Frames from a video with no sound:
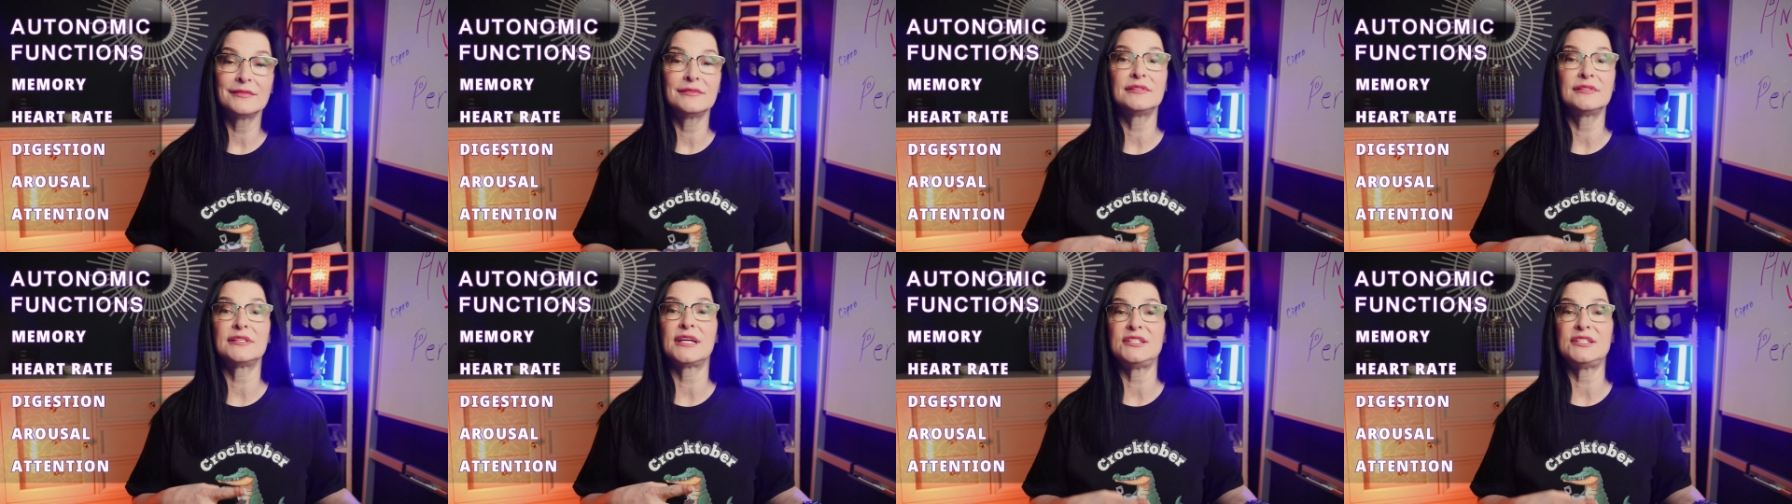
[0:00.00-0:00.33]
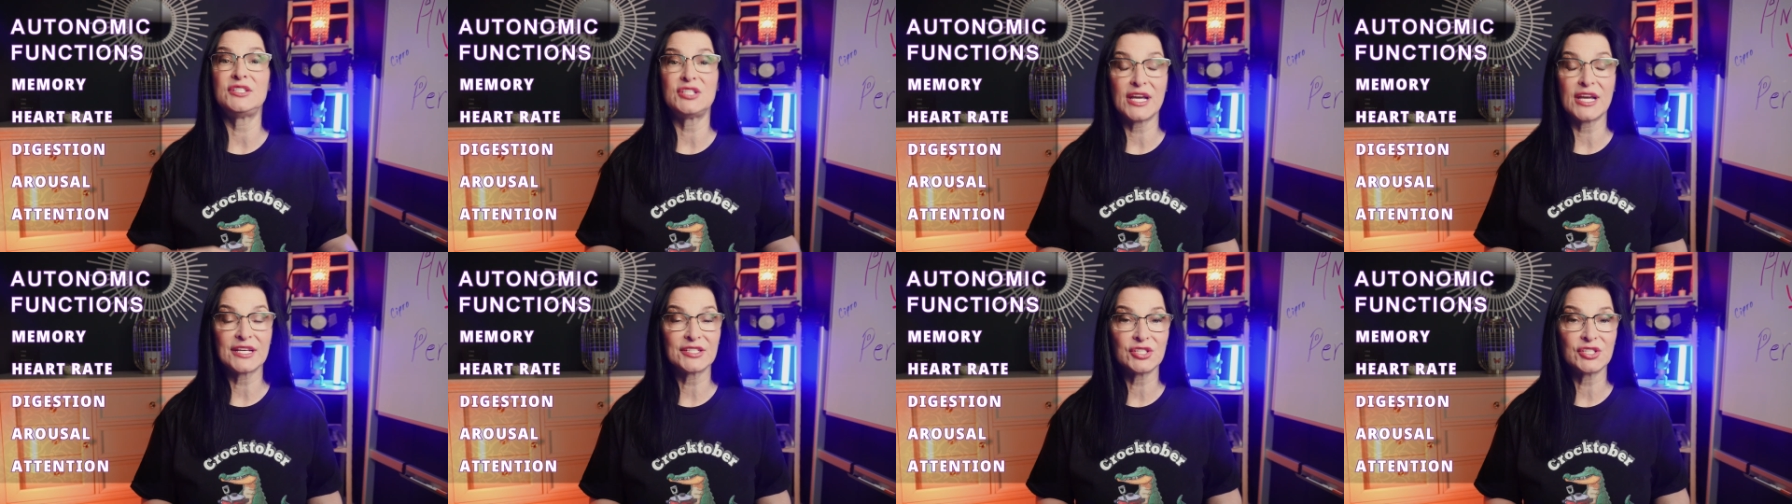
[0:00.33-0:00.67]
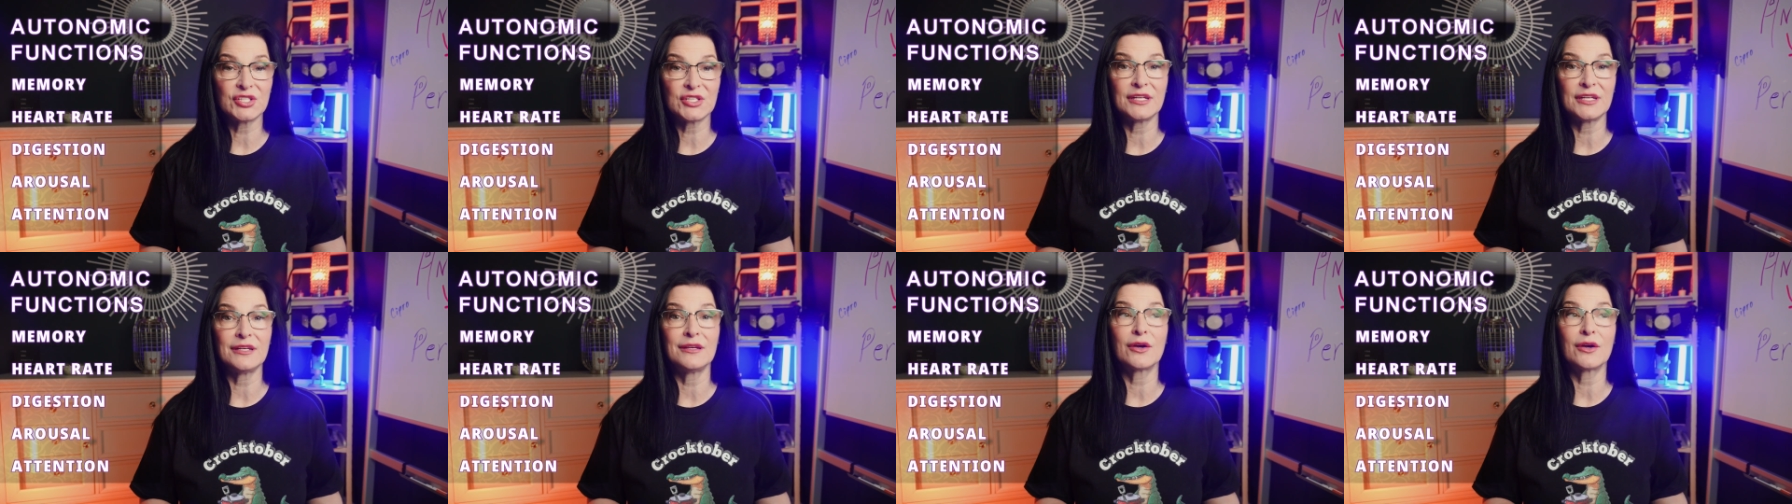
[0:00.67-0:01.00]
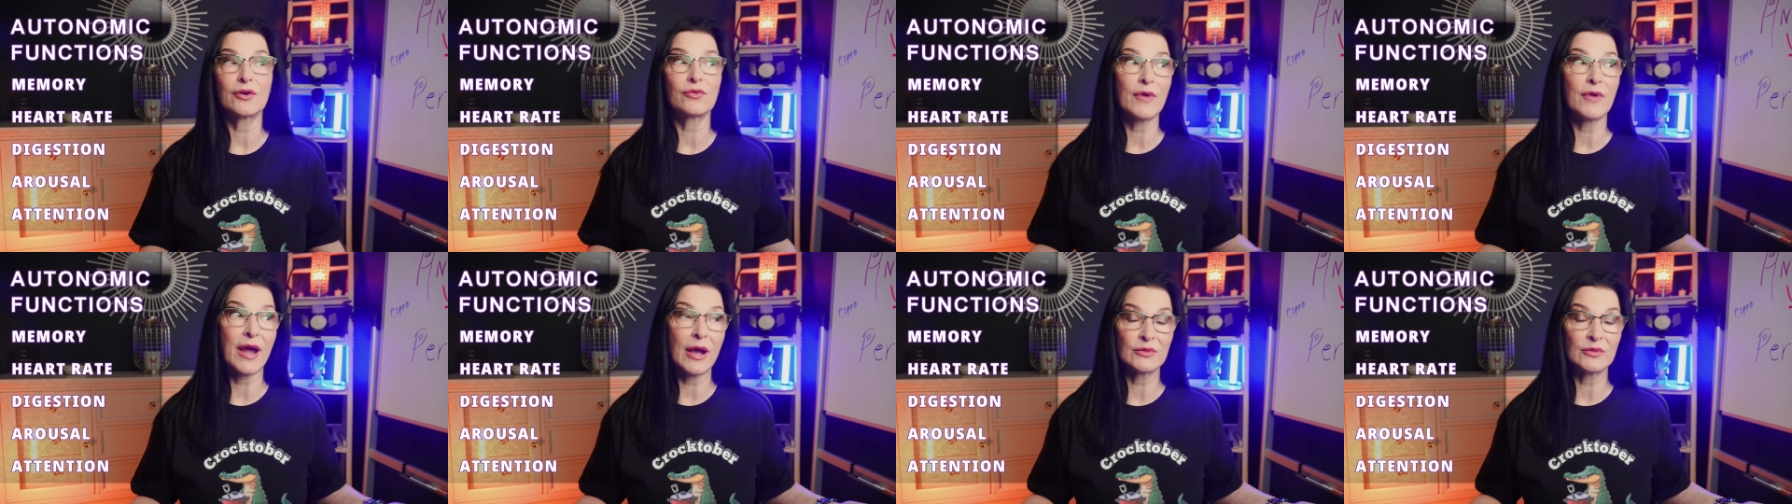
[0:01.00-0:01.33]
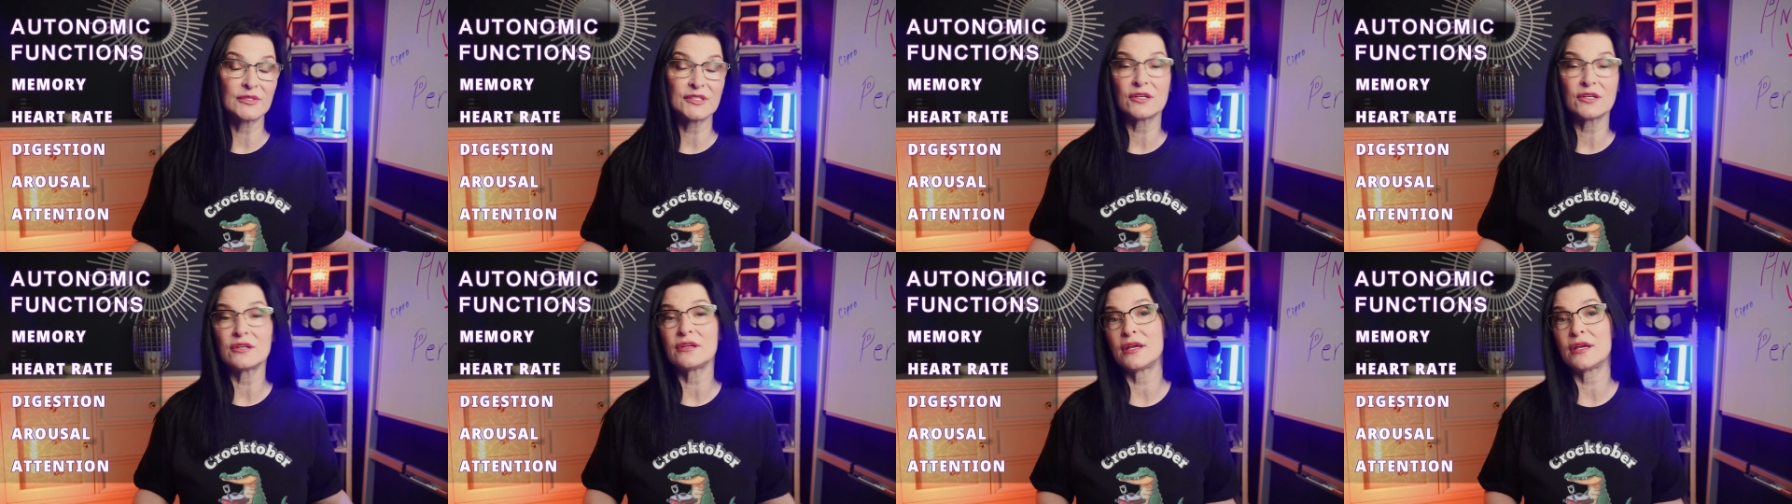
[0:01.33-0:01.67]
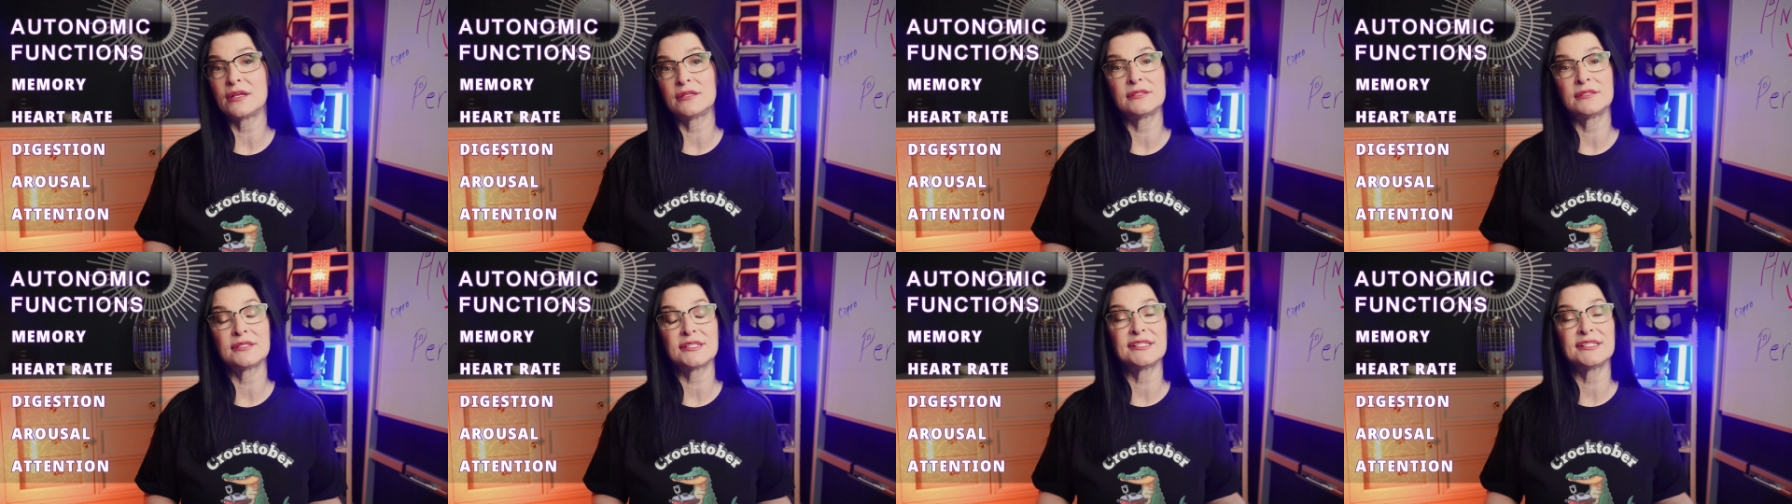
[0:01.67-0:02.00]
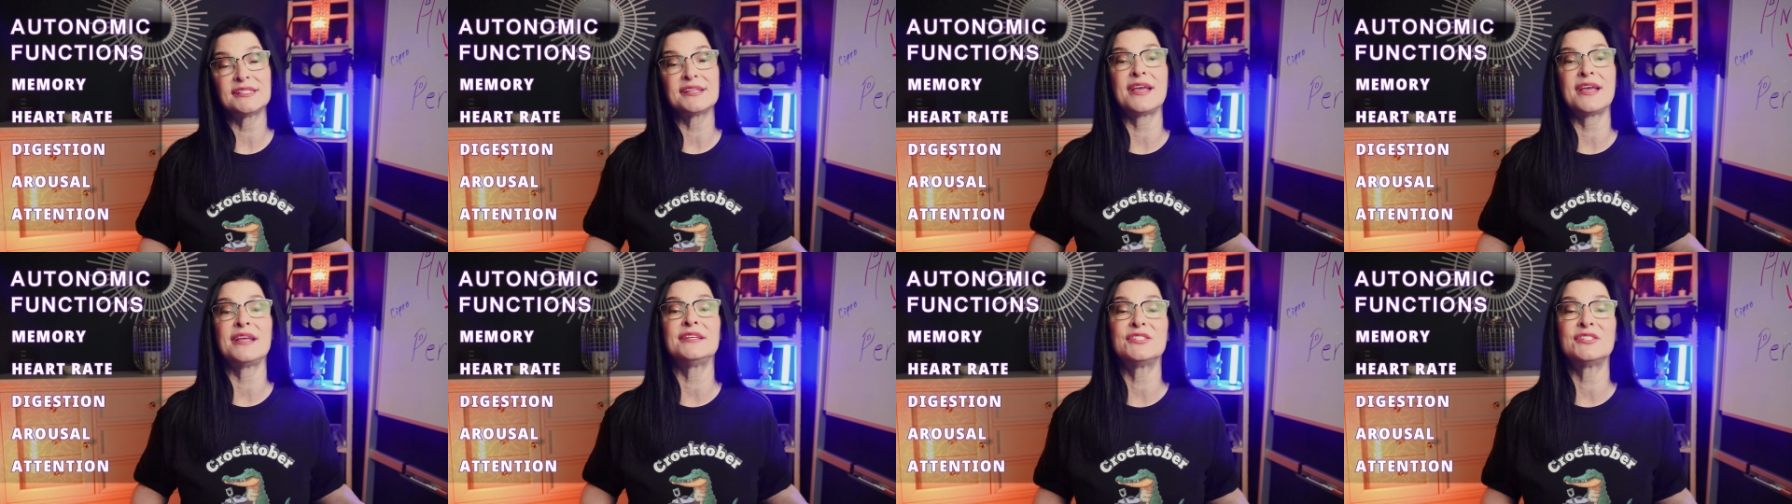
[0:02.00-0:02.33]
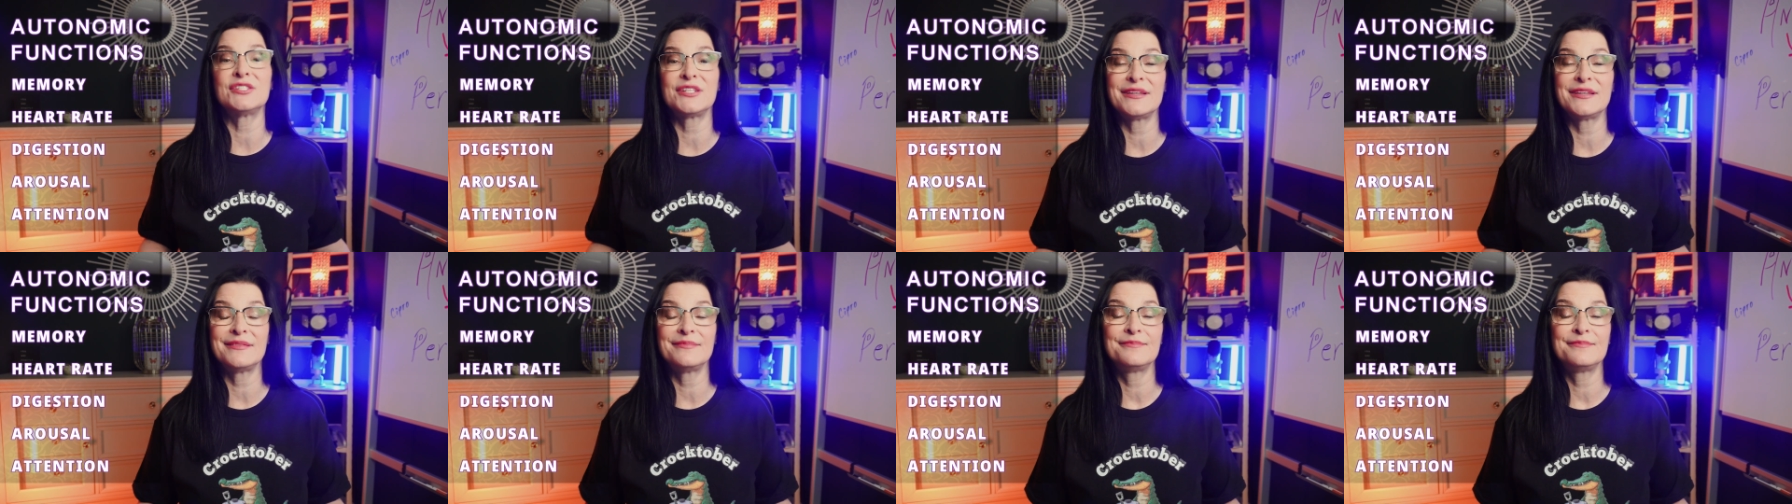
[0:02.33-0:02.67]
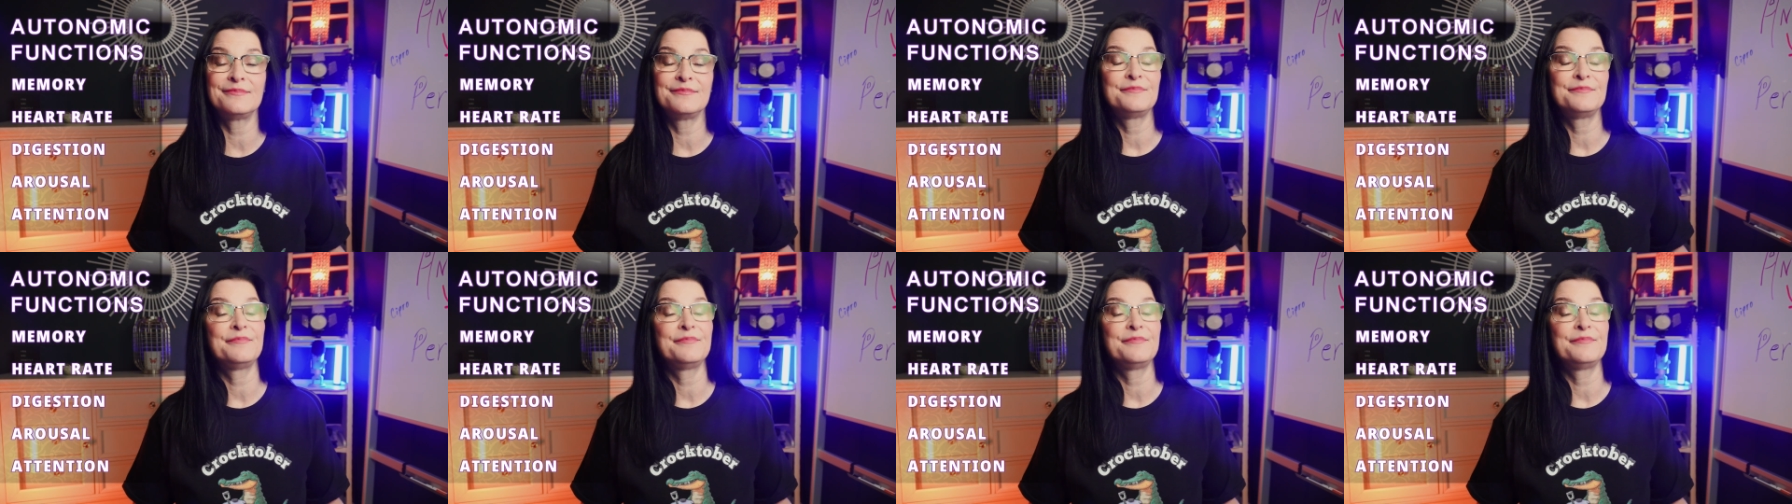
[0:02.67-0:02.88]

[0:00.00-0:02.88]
digestion, arousal, and attention.